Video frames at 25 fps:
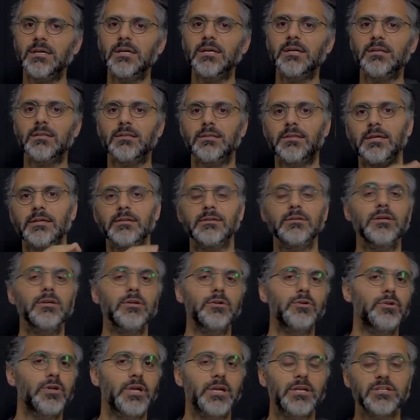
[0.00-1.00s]
then
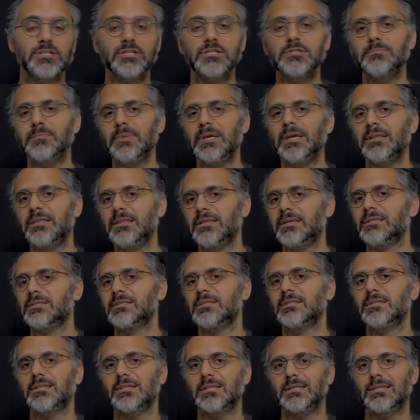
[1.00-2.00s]
you can just make things a
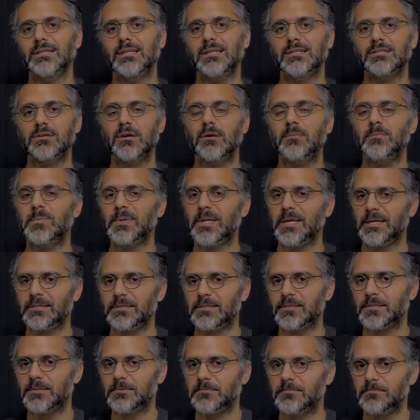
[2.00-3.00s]
little less
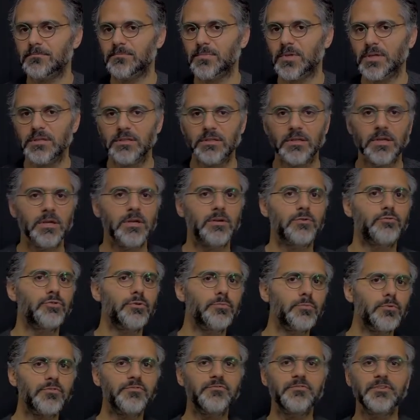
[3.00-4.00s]
complex, right?
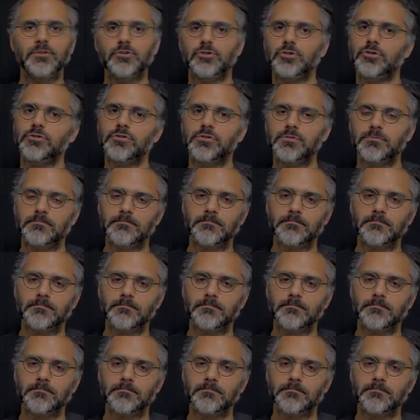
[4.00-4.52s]
Remove features.